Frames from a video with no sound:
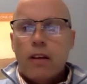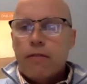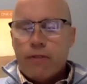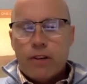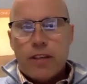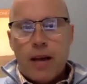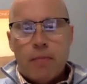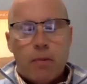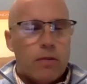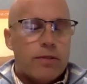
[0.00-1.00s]
For
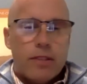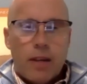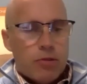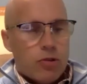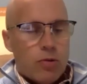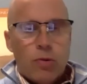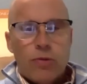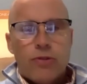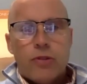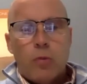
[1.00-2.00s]
example, some
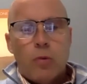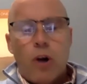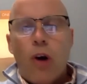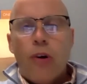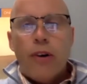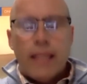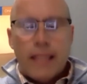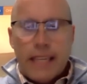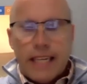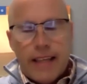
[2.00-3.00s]
schools were already
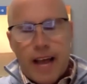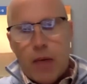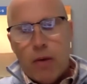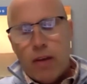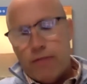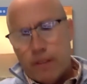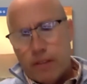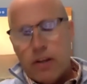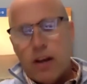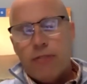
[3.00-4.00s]
leaning that way
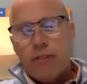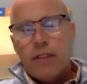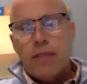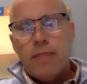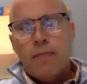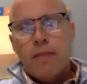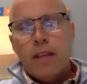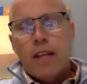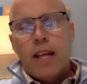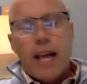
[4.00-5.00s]
philosophically,
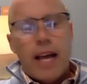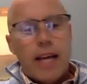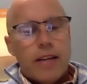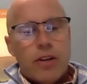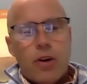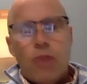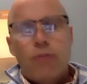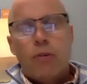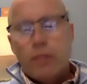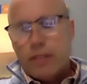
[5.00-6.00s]
and
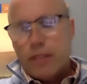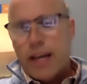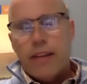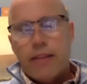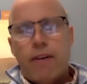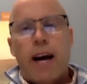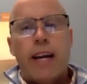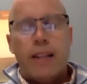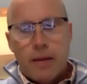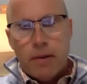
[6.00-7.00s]
COVID was kind of the
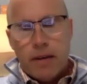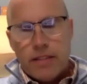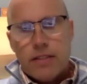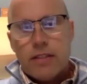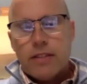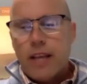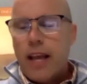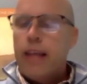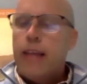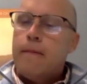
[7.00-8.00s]
final impetus to
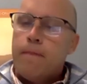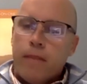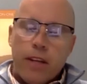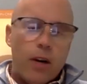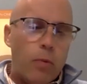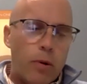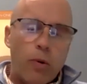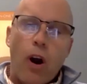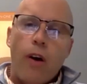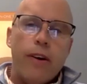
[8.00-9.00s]
say, we
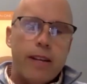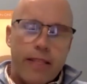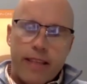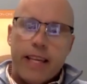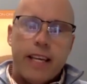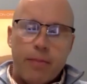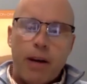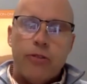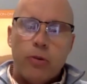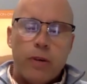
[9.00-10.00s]
were already thinking
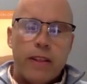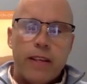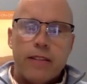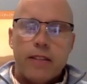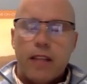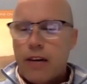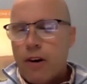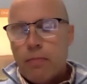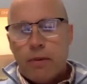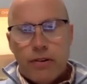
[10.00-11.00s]
about doing this. A lot of
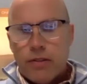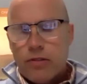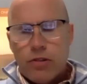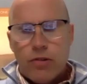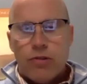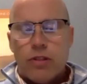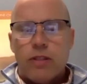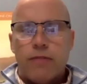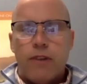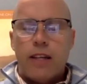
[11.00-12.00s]
our peer institutions
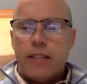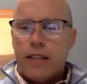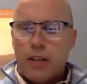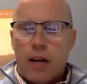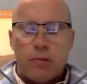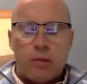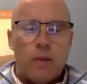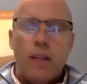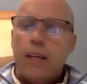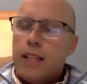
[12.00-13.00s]
have gone test
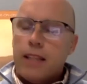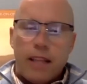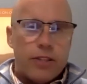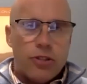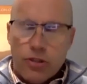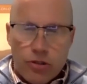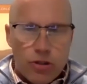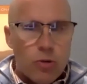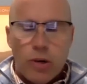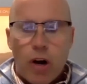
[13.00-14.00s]
optional. Let's just
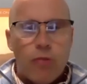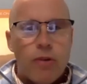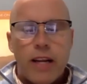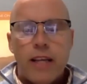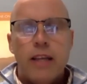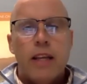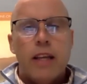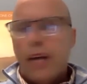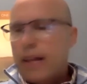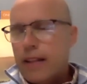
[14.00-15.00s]
do it already,
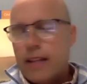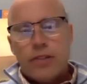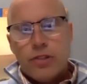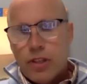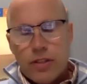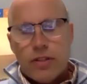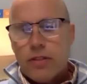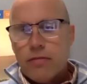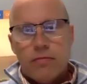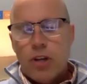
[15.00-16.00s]
and let's just
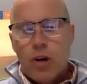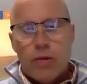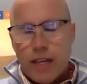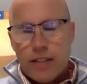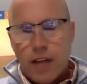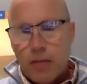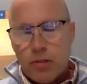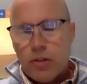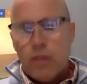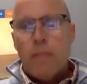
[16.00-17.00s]
go test
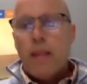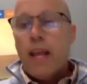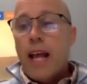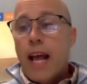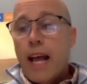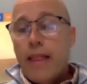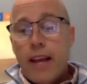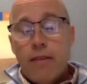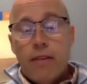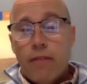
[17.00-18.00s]
optional. And
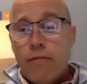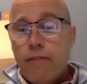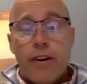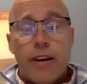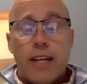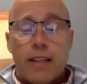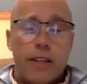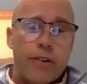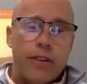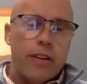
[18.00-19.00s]
they are very
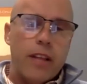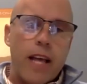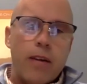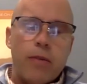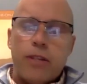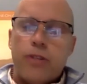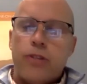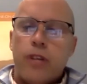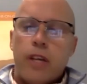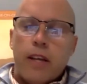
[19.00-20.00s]
clear in their
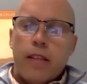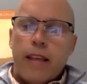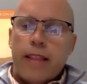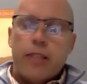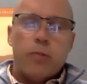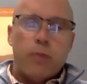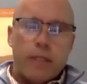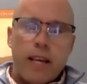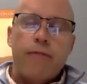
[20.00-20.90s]
language that this was a